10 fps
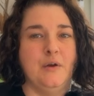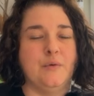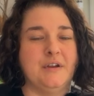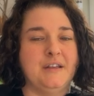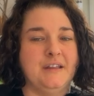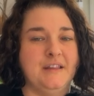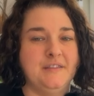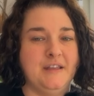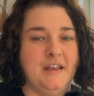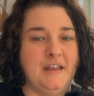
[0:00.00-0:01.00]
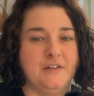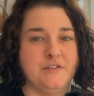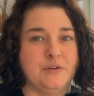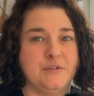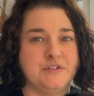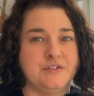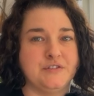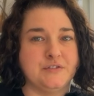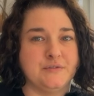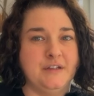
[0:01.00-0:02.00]
We're going to get that answer, which is
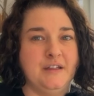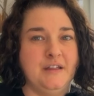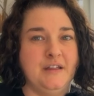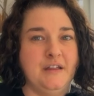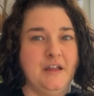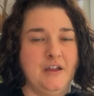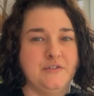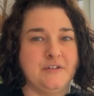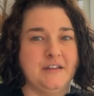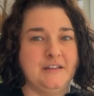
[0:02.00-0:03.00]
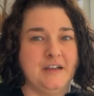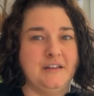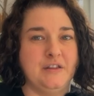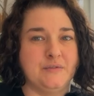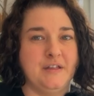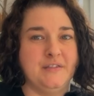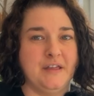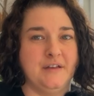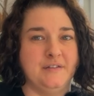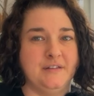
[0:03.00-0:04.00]

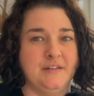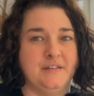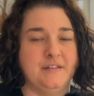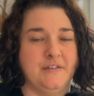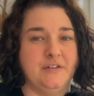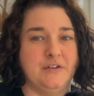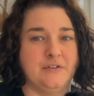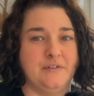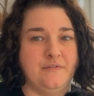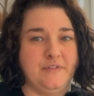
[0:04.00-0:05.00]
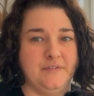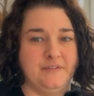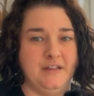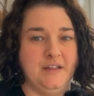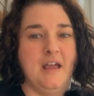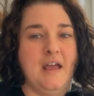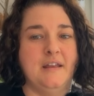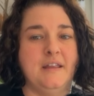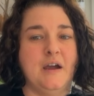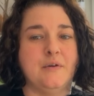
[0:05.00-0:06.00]
393,750.
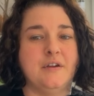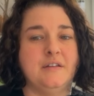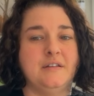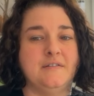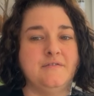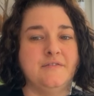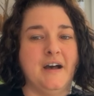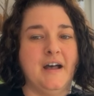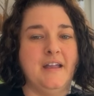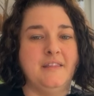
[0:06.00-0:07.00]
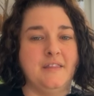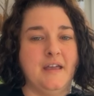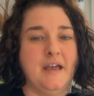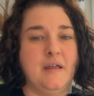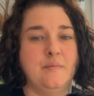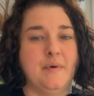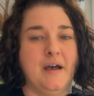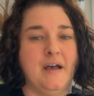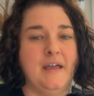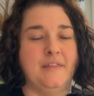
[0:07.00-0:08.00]
And now we're going to divide that
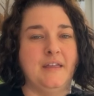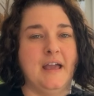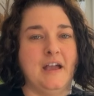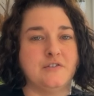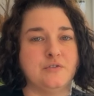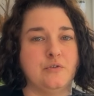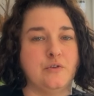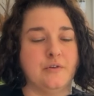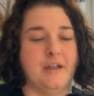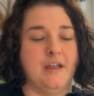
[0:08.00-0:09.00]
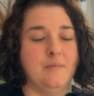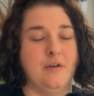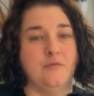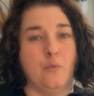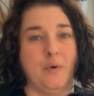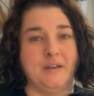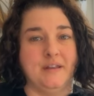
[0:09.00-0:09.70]
by the actual gram of one